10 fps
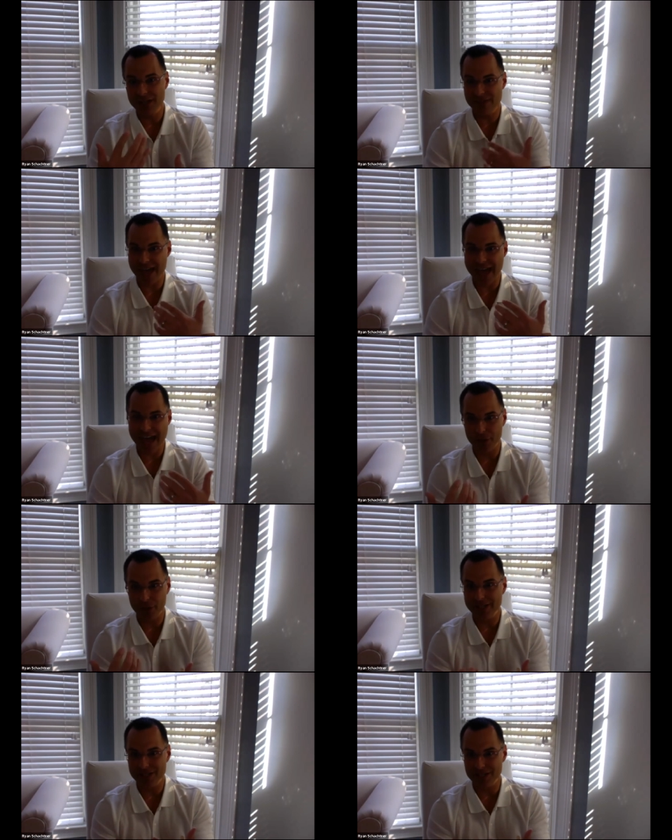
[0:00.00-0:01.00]
of the
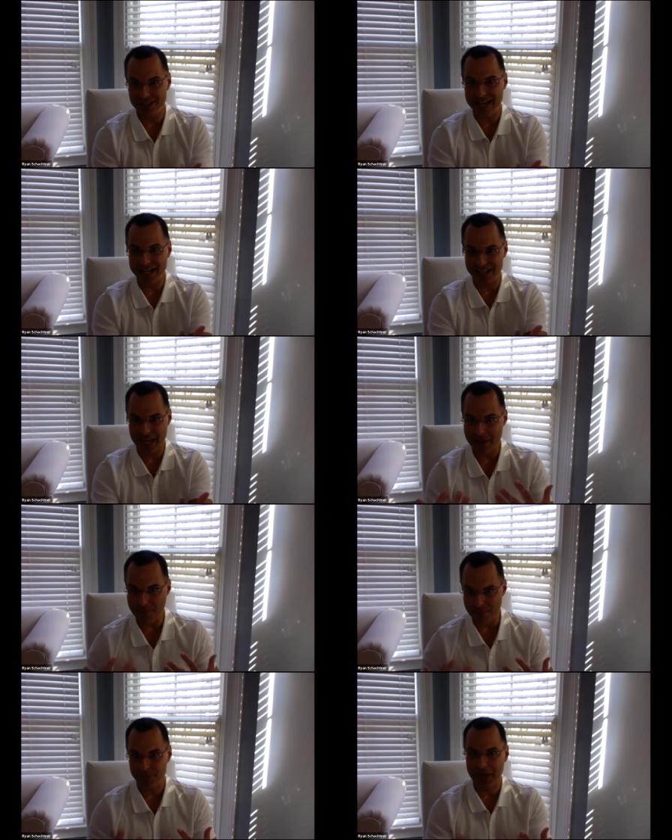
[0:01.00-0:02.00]
athlete just kind of
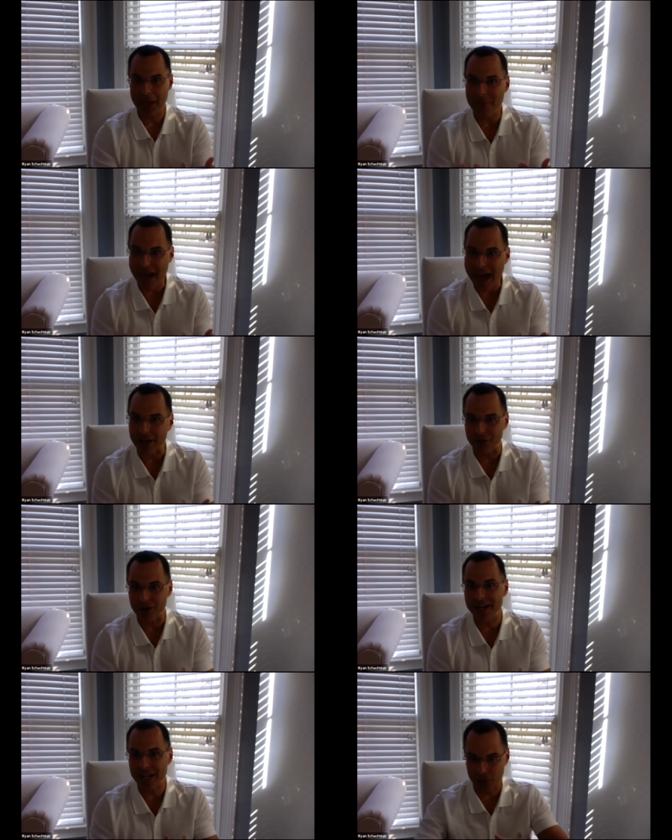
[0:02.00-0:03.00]
came back,
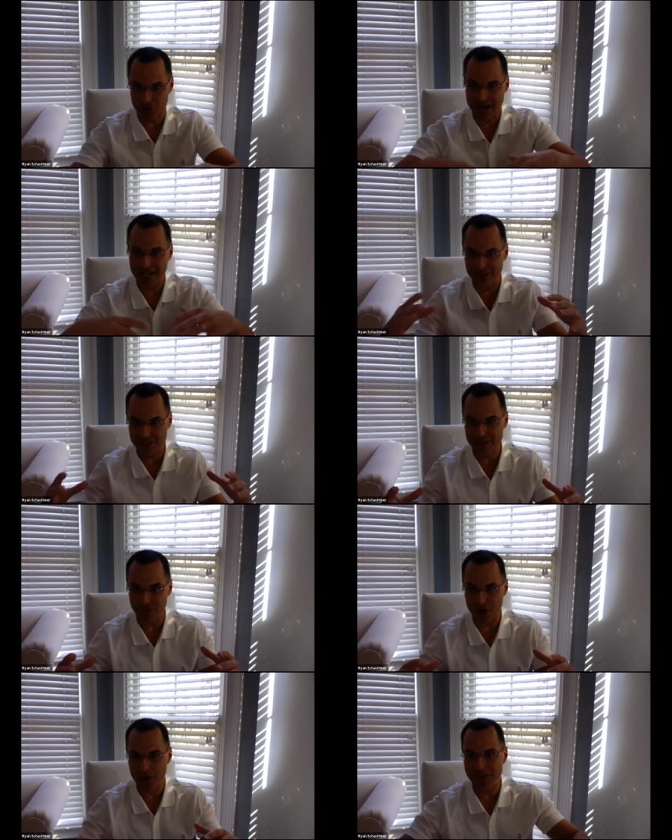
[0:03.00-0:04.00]
right? I created the
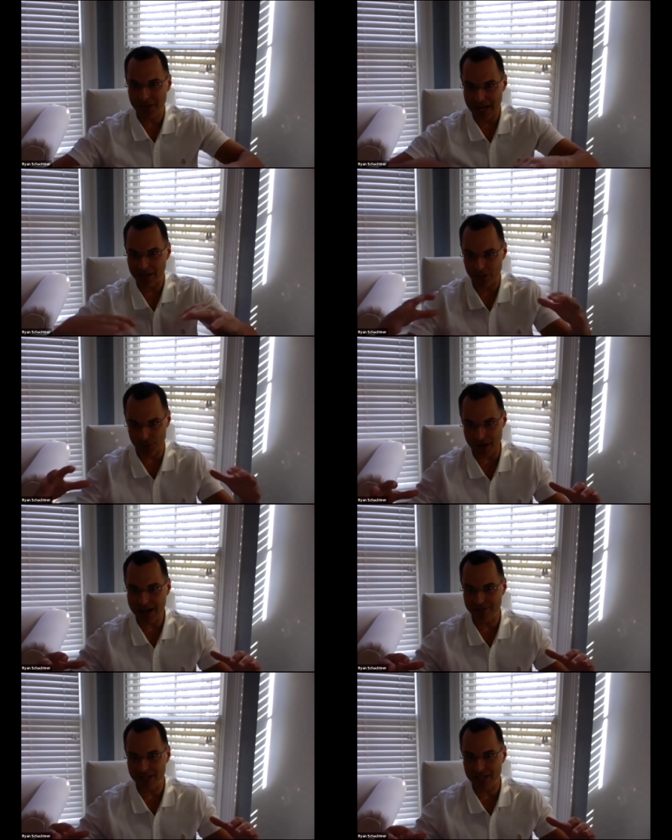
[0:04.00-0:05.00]
environment that I could
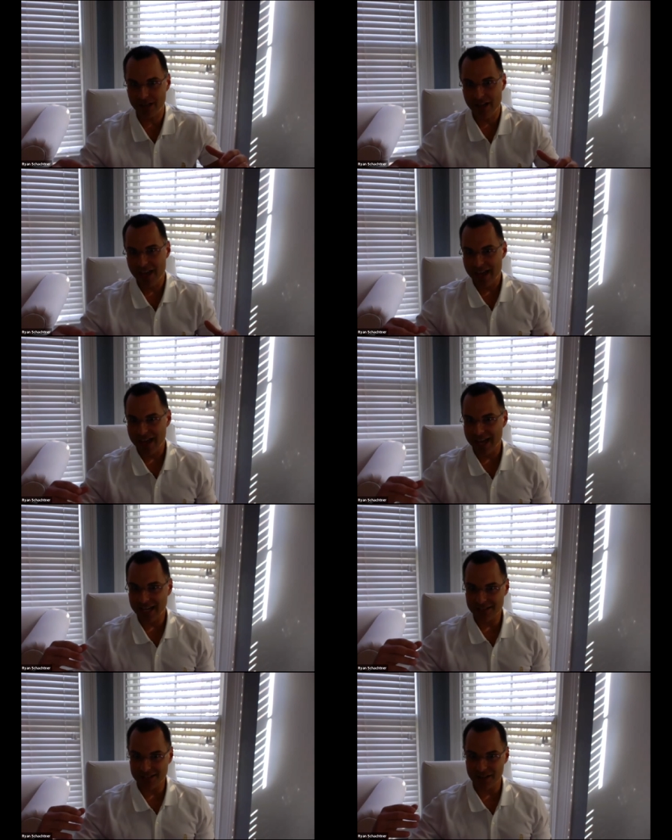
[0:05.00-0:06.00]
thrive in,
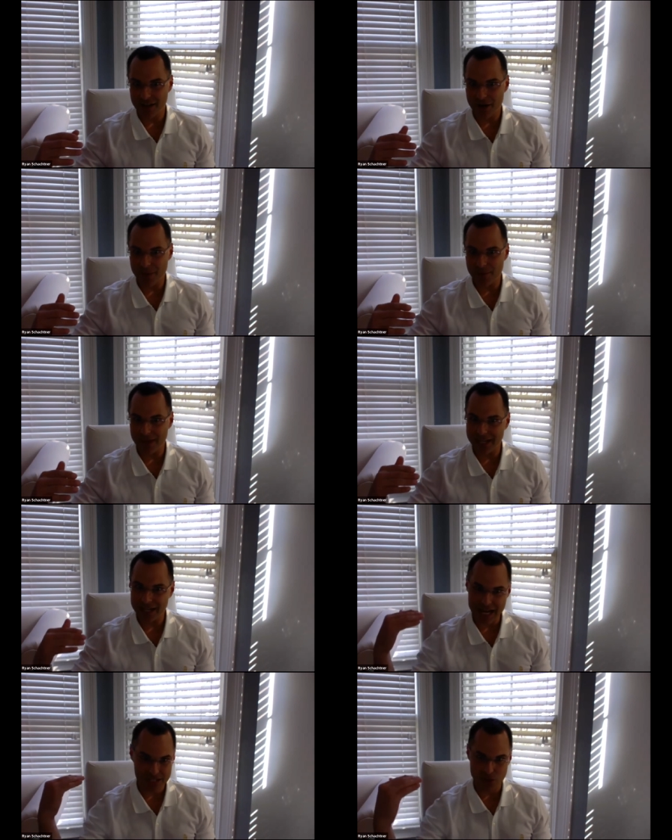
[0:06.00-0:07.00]
and
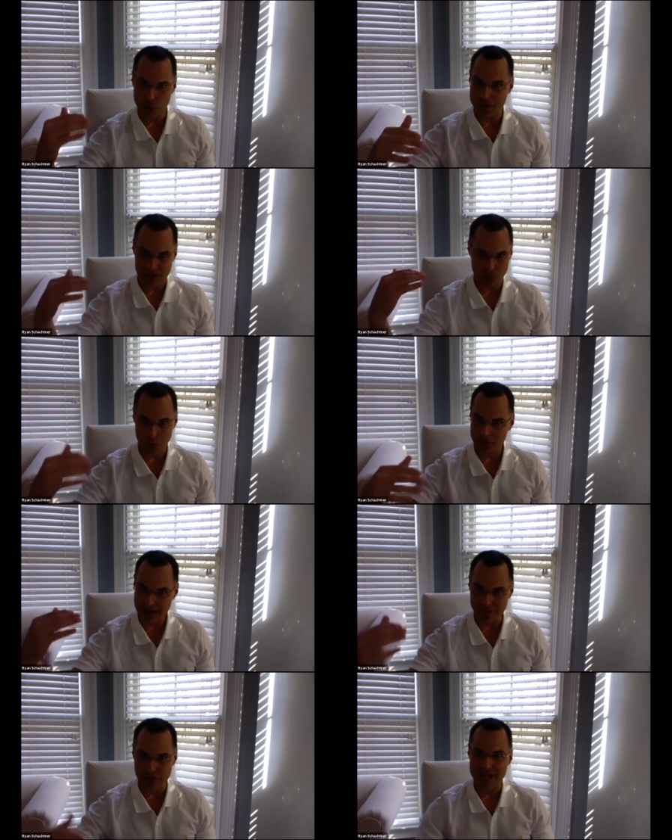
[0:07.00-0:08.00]
I just went to work
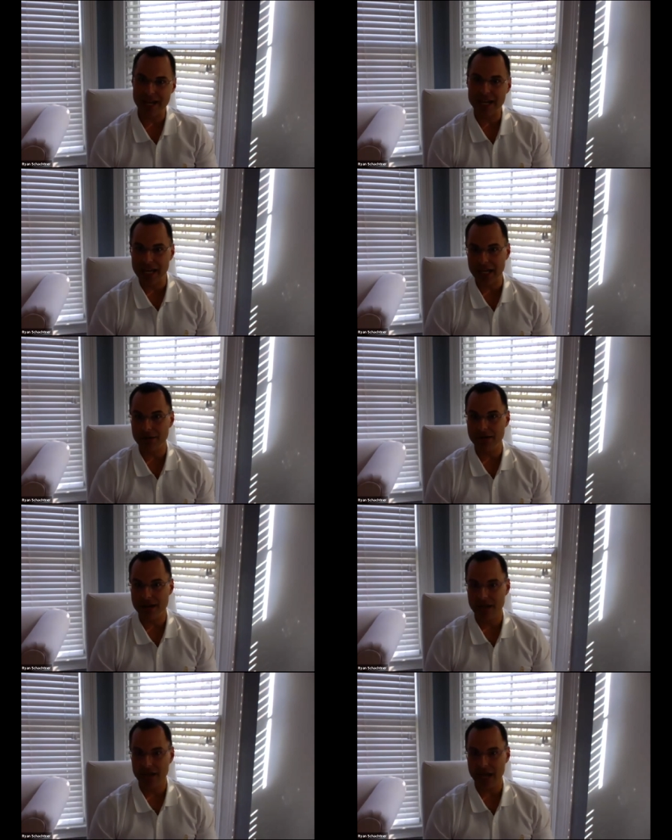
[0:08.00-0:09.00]
every day, and
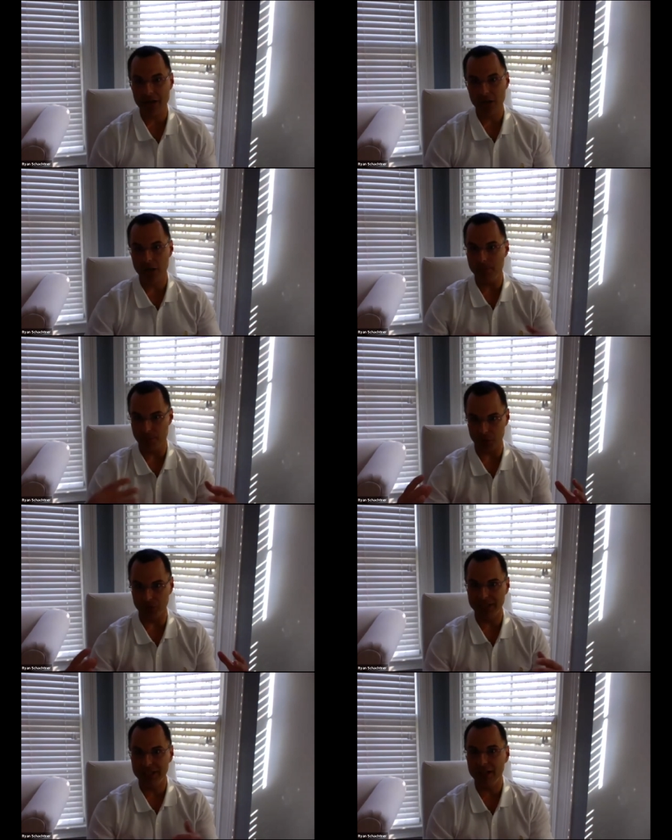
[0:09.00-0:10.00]
ended up
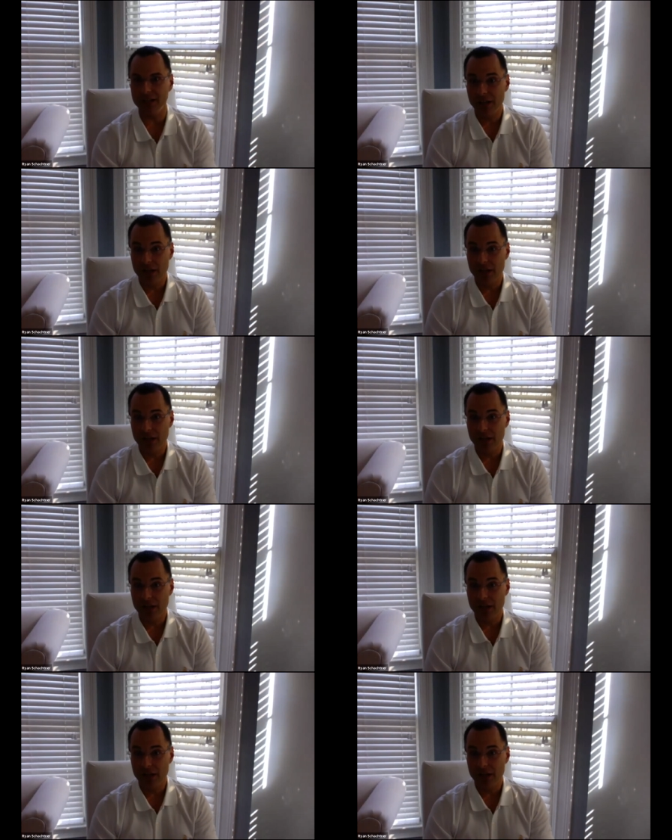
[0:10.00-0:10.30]
building a